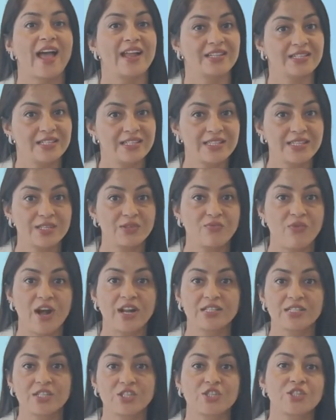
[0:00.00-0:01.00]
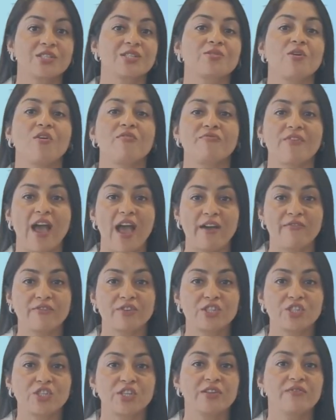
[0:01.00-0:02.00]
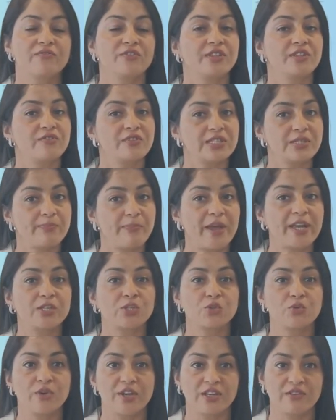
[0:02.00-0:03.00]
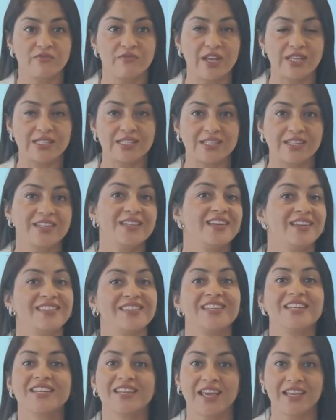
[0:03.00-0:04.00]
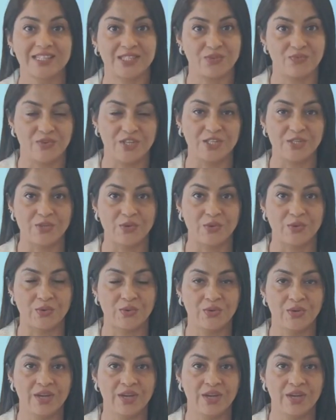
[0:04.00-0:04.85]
and disadvantages of averaging with respect to investing in the next video.